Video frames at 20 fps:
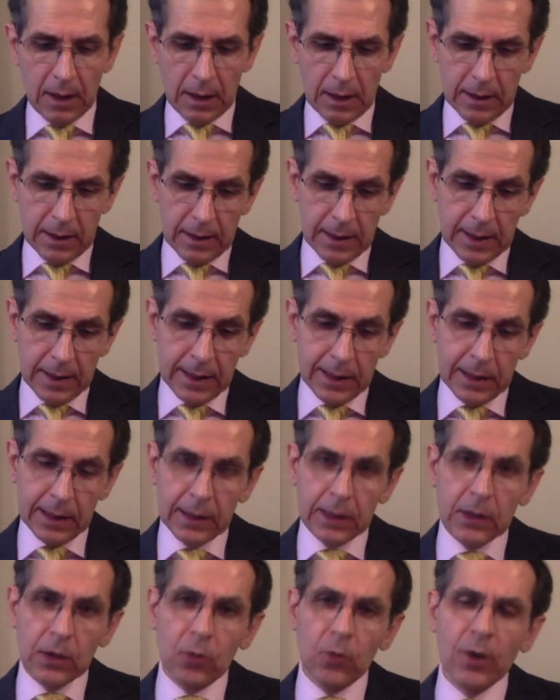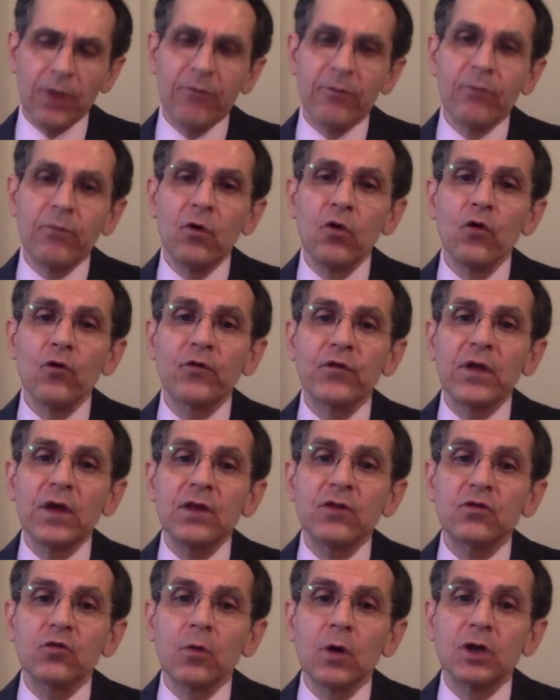Uh, uh, we've moved
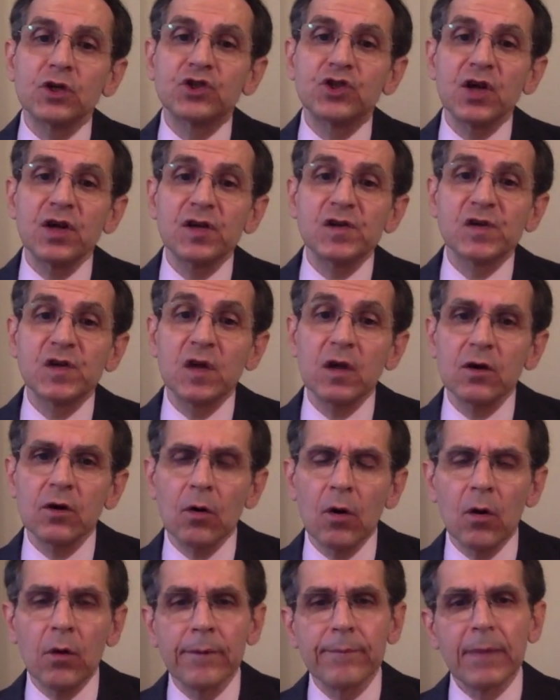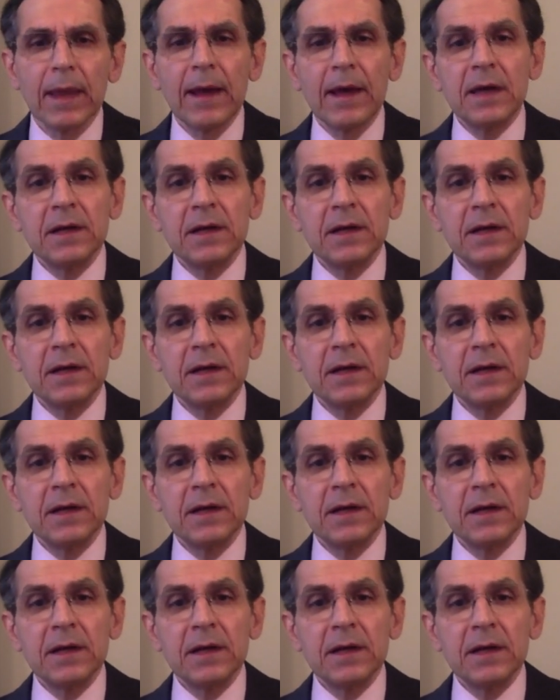into a G0.